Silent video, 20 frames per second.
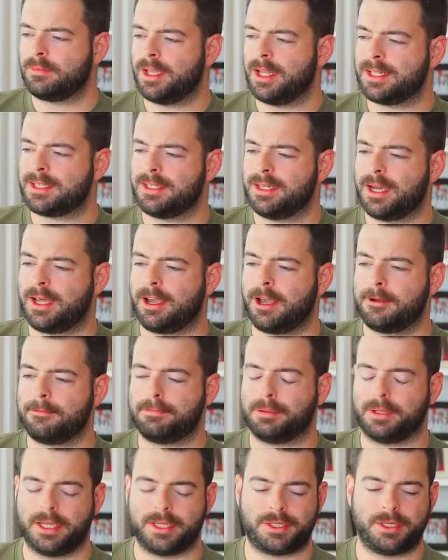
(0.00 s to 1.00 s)
It's not
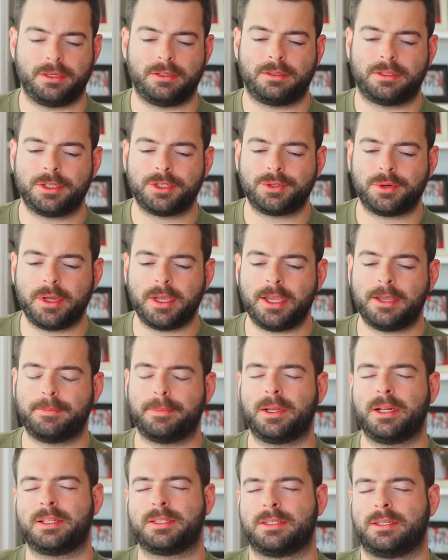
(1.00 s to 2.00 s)
unpleasant to drink,
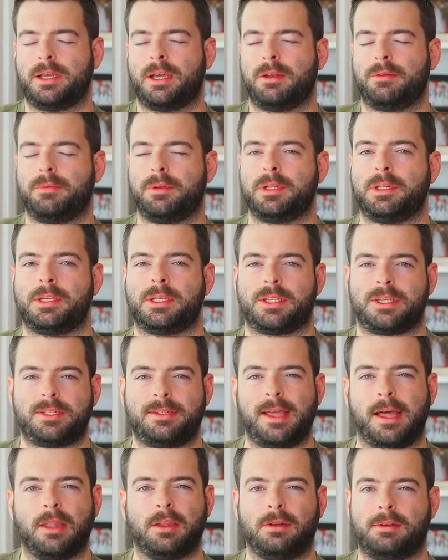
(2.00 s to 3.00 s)
but it's not really
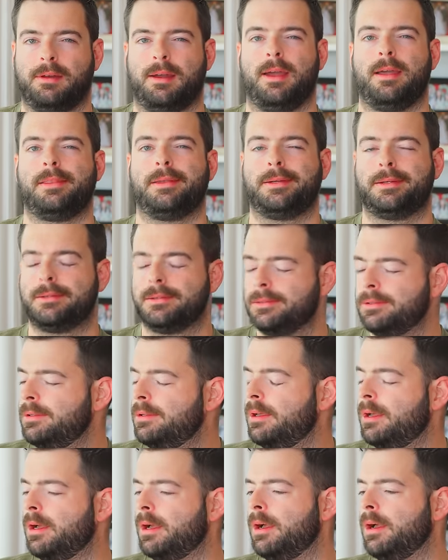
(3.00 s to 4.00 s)
stellar either.
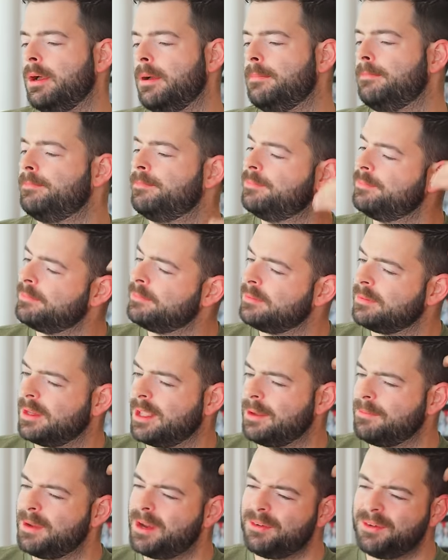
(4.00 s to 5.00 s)
Um,
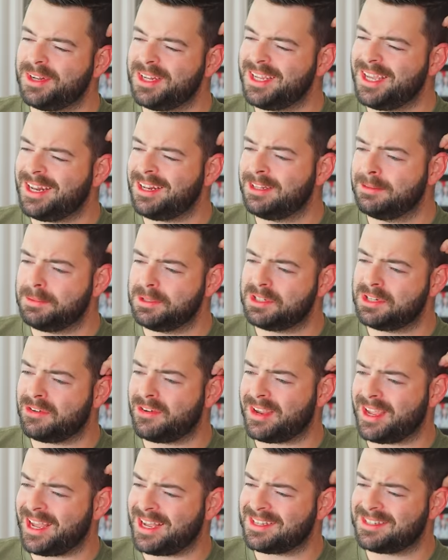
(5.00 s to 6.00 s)
I'm not really getting the
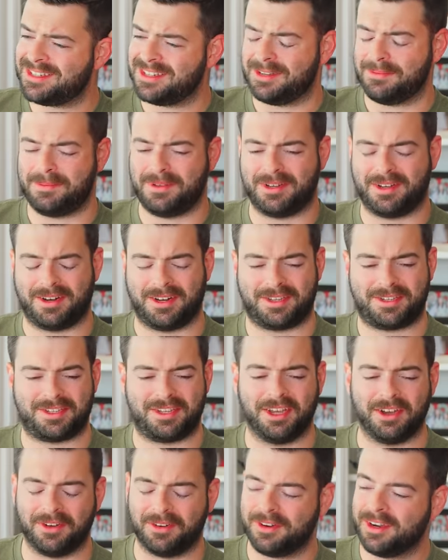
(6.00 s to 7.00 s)
butyric acid, to be
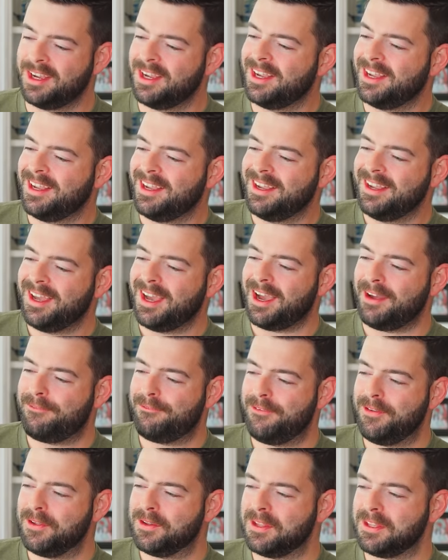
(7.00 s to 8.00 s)
honest, though. I
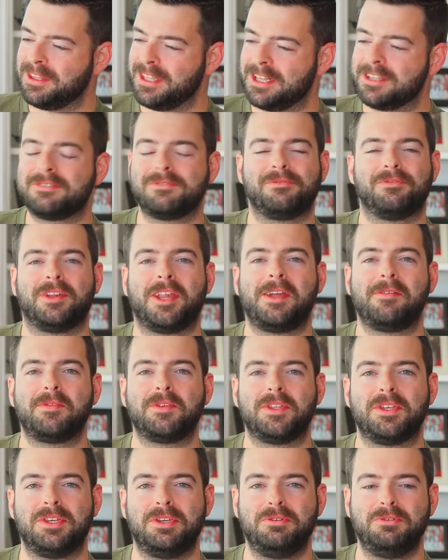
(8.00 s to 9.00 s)
feel like that's a
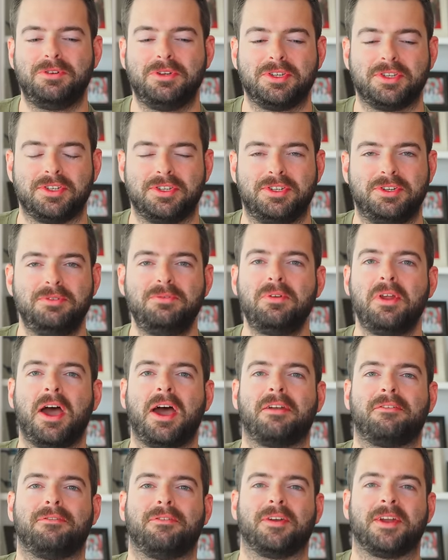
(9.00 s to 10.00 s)
flavor that you just do
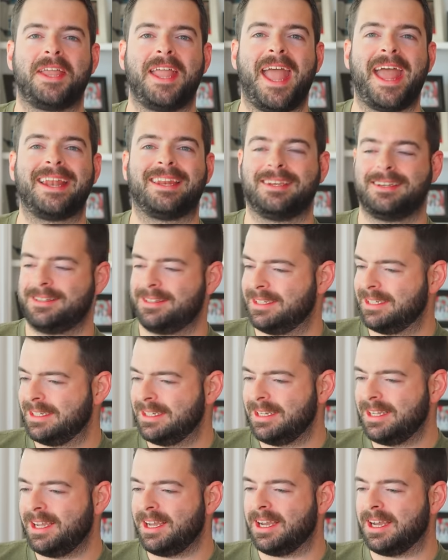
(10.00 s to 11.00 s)
not forget.
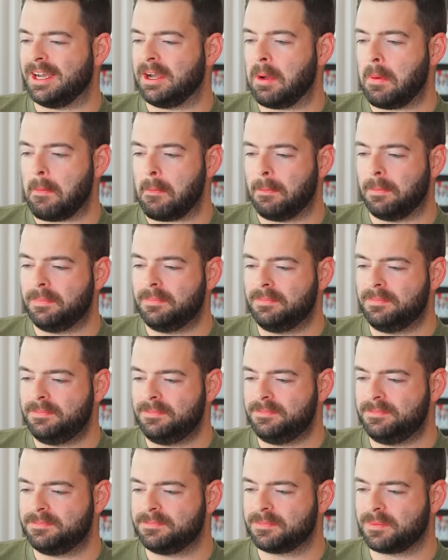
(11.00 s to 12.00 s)
Um,
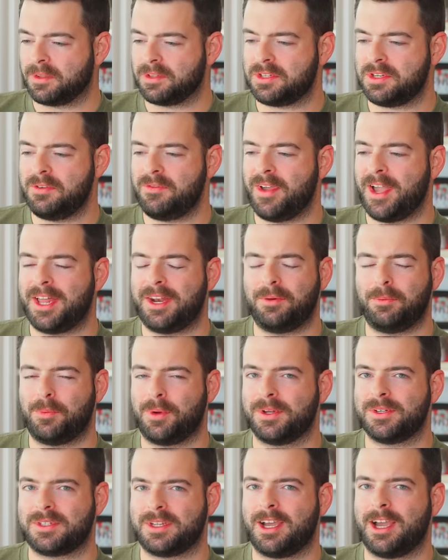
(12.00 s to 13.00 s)
once you've had it
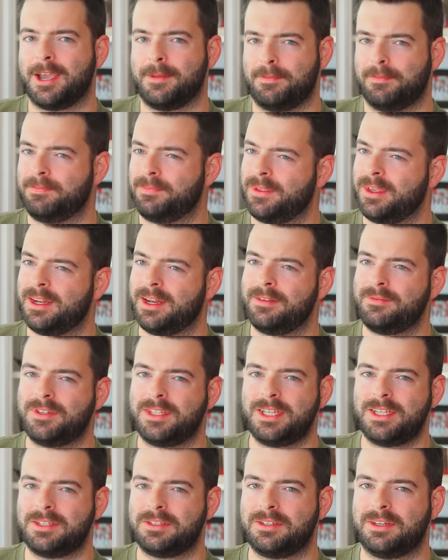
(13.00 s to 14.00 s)
one time, and I've
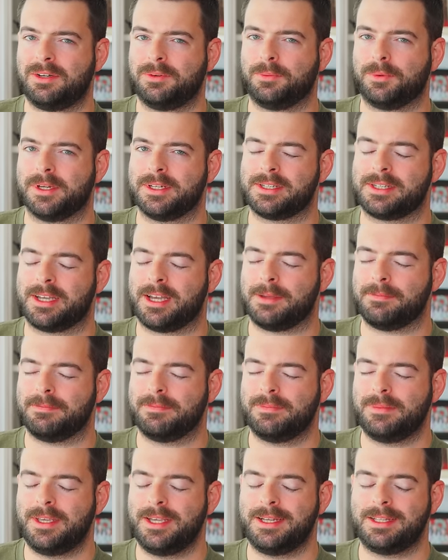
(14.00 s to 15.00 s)
tasted it one time,
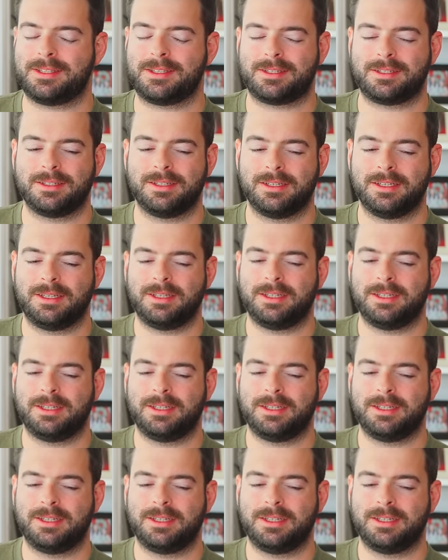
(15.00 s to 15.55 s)
it's,